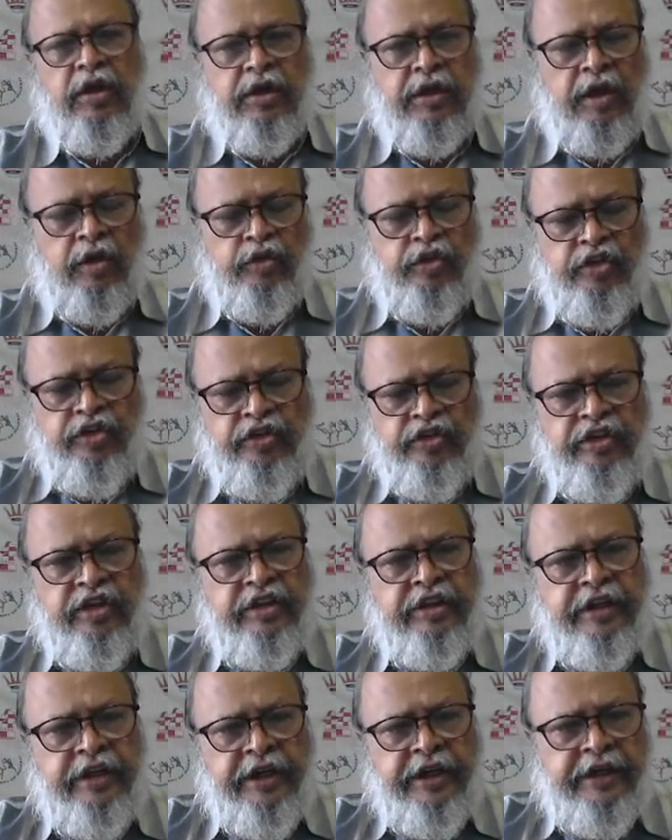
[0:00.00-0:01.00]
Now this is a
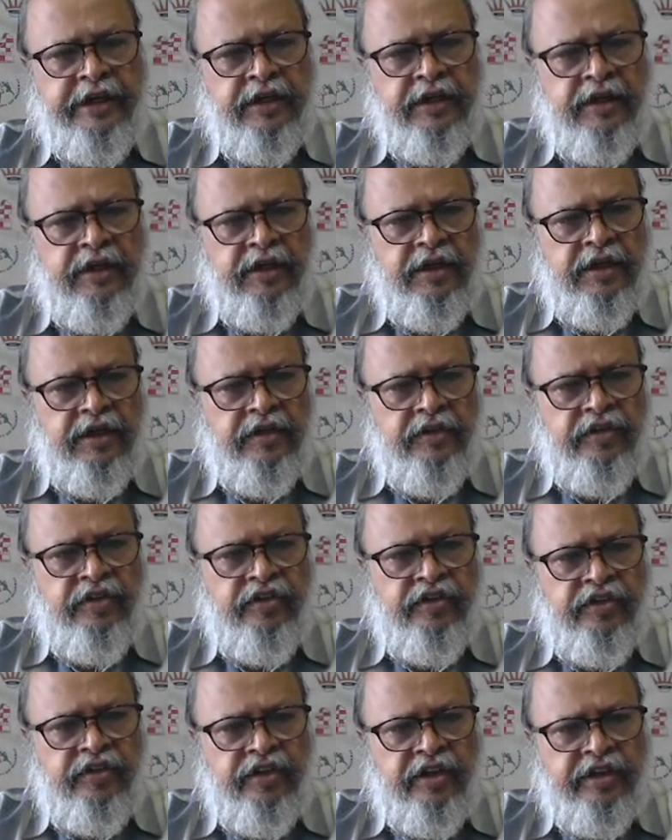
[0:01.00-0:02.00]
threat.
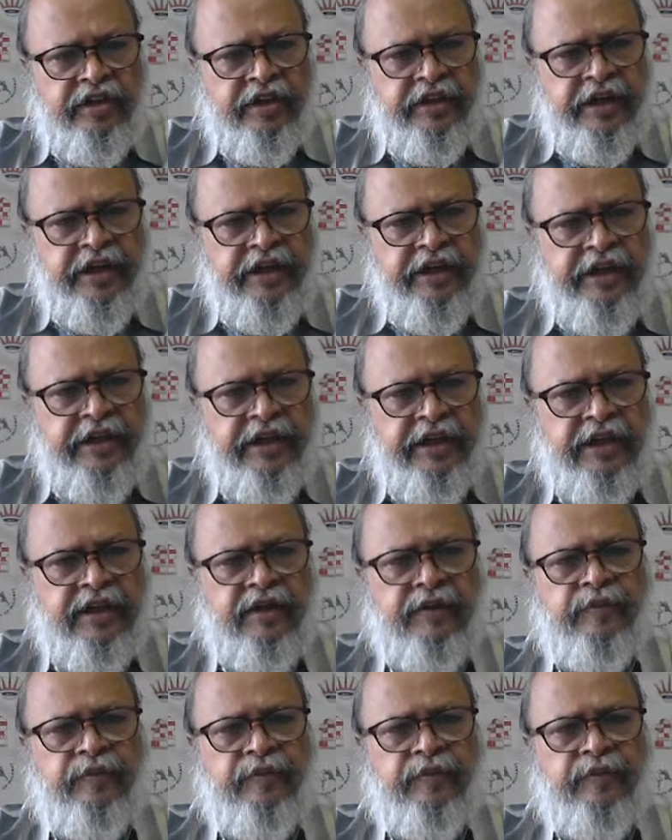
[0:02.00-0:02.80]
This is a threat here.